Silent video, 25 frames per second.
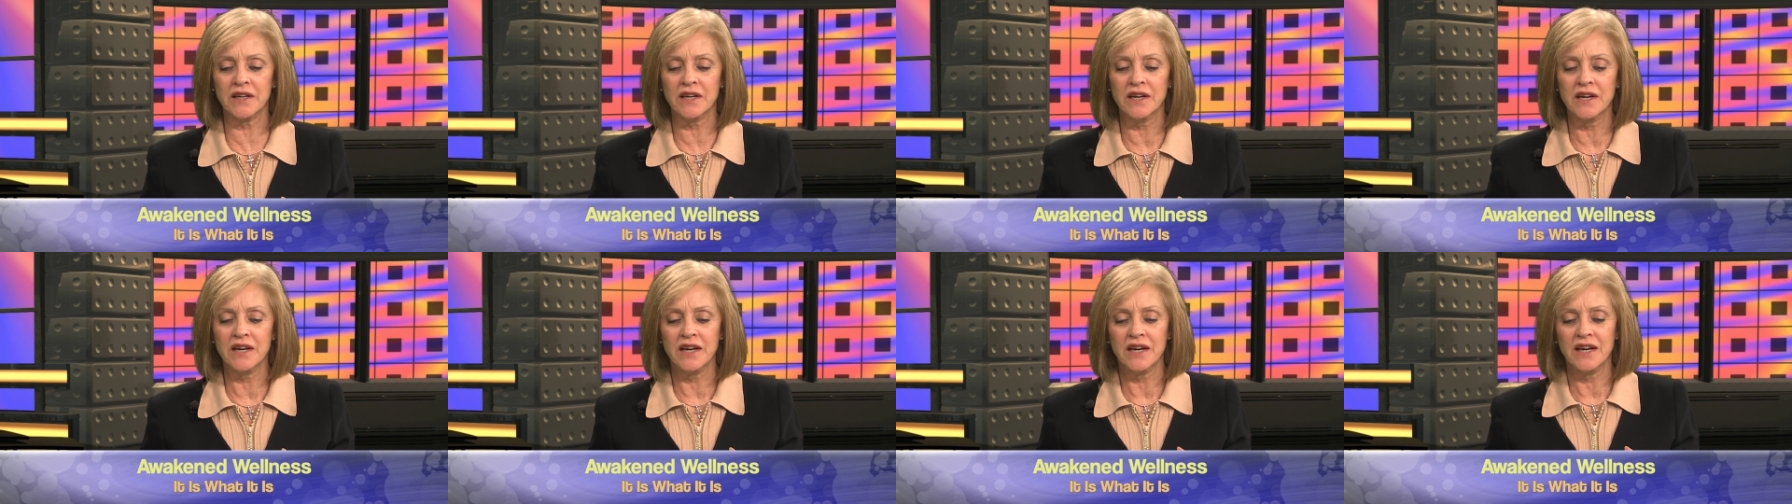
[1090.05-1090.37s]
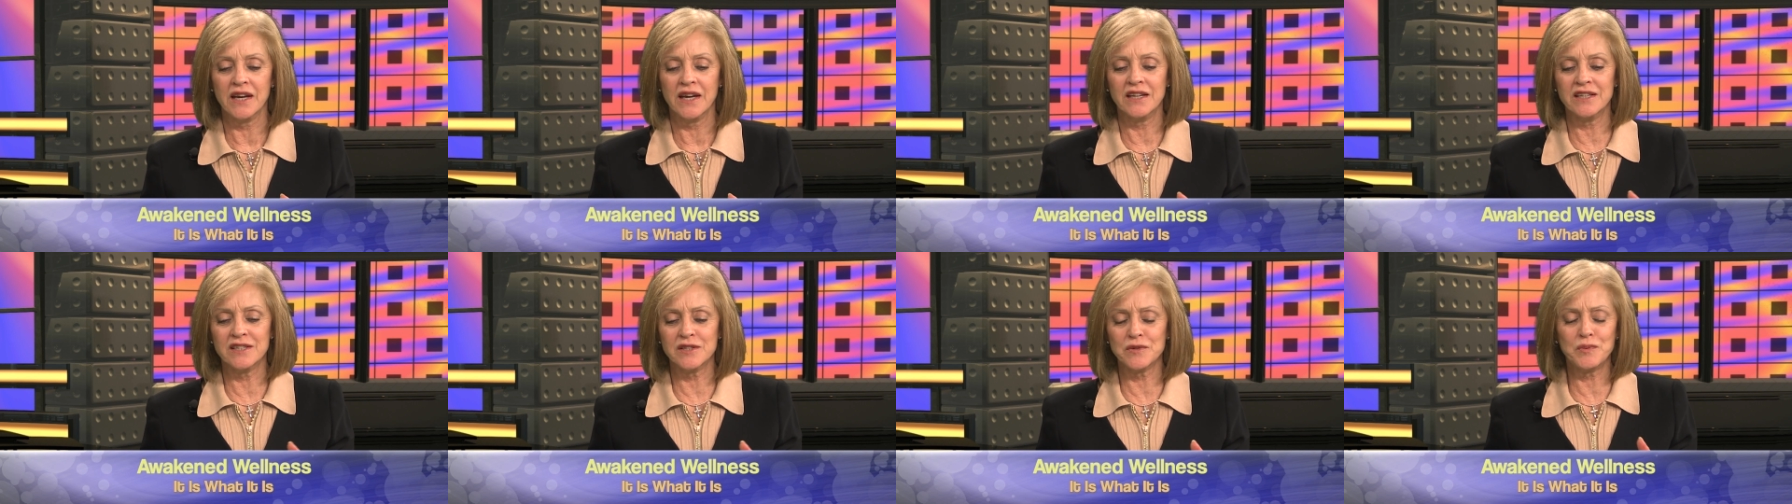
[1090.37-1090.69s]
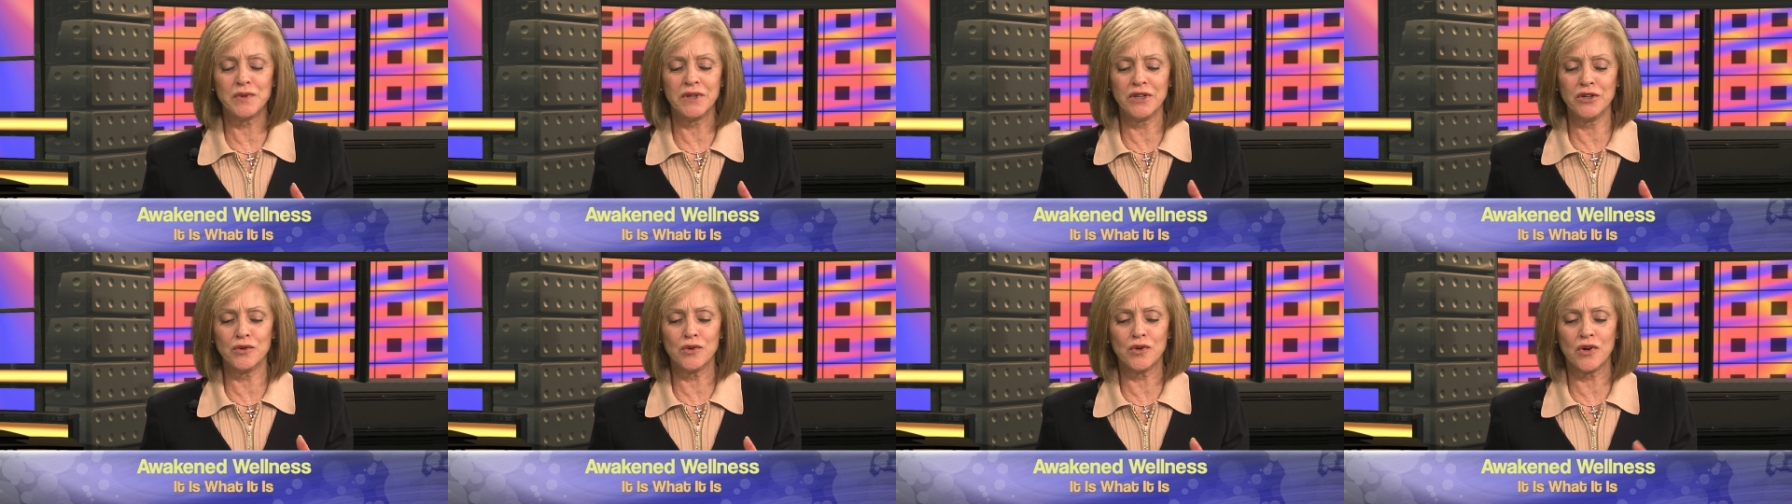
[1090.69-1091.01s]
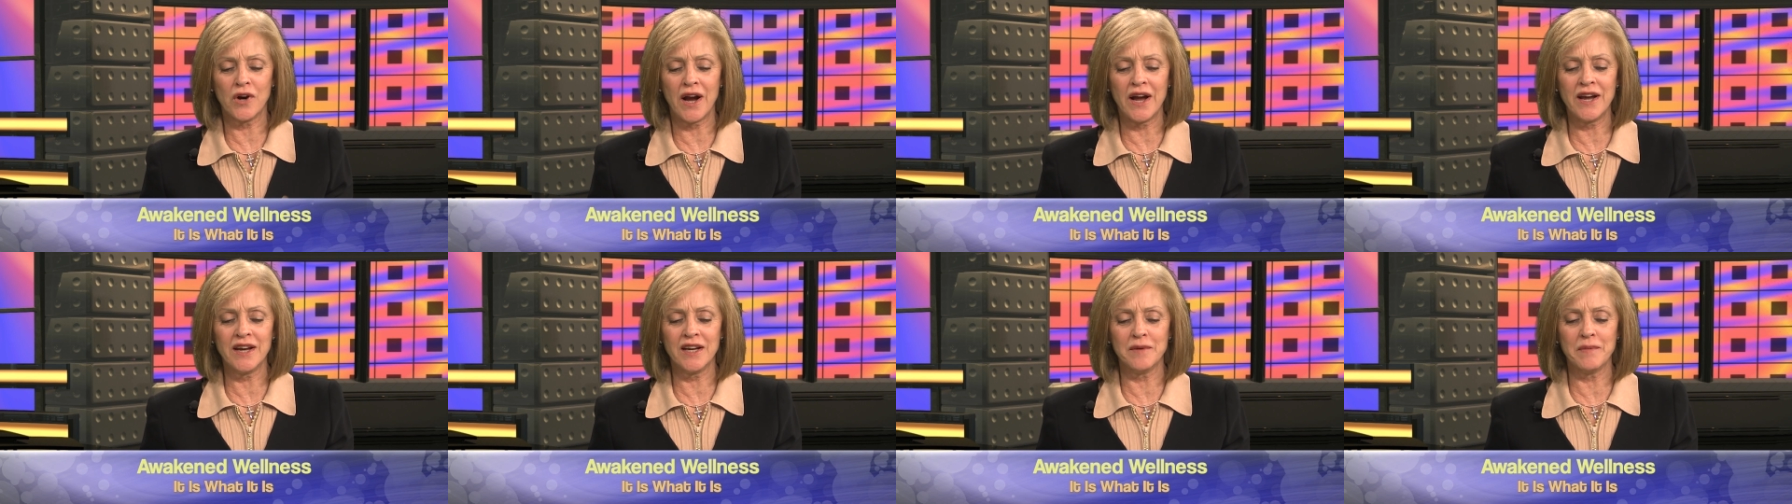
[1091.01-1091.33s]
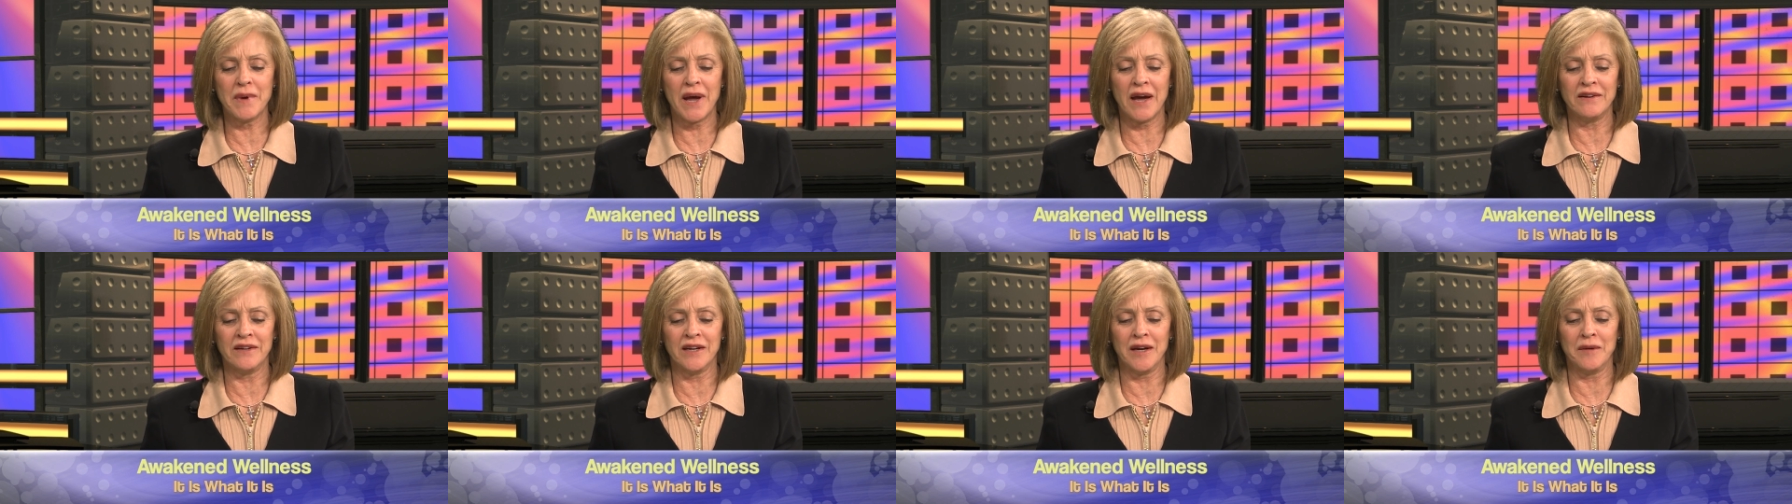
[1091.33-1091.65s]
And he said, what are you crying
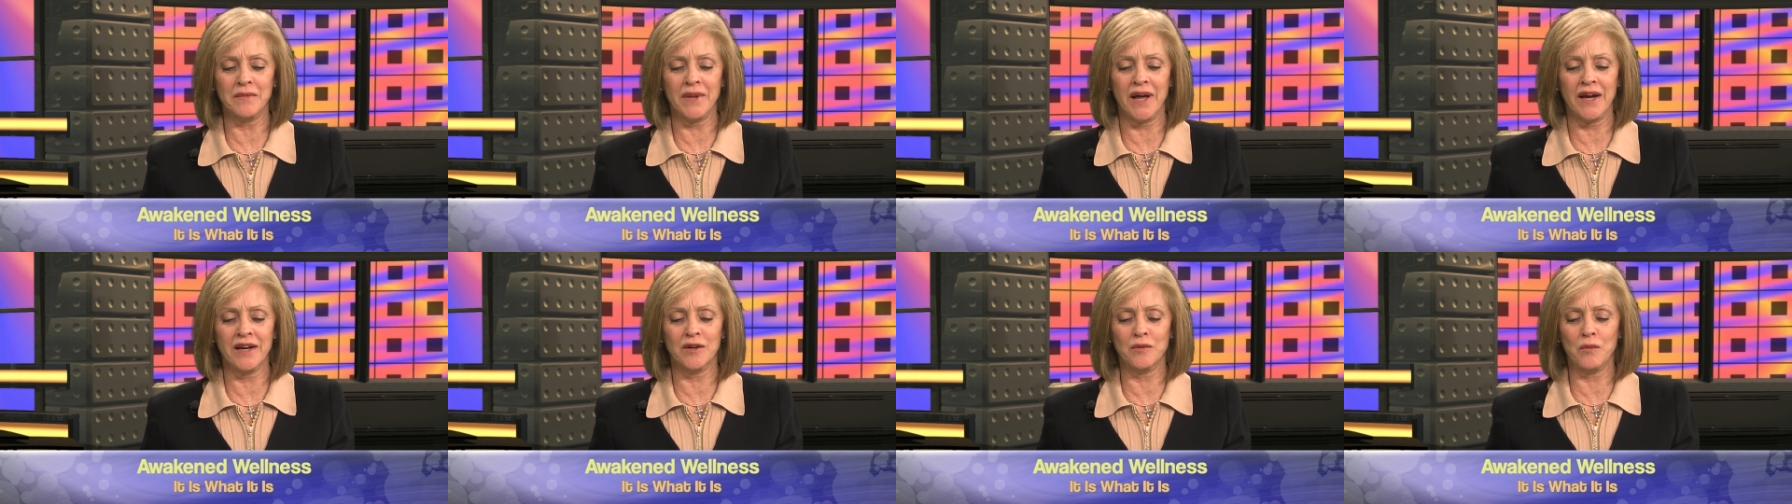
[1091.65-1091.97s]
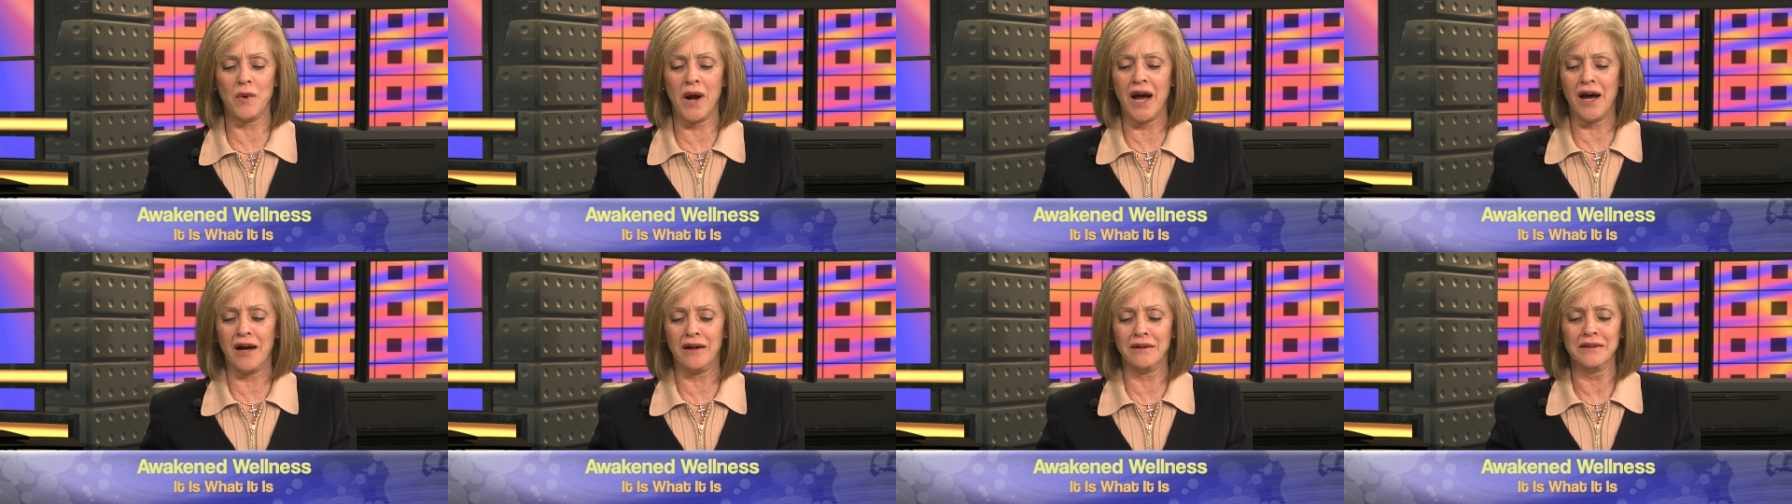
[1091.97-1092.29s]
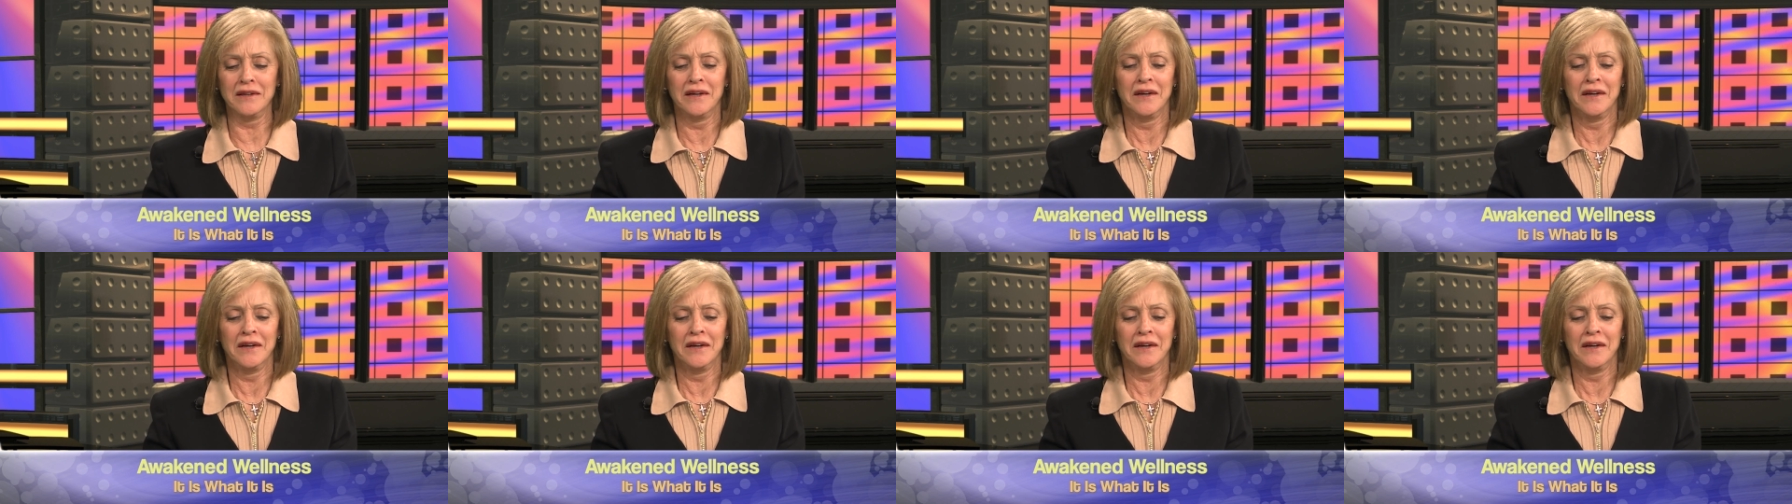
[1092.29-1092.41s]
about? And I'm like, well,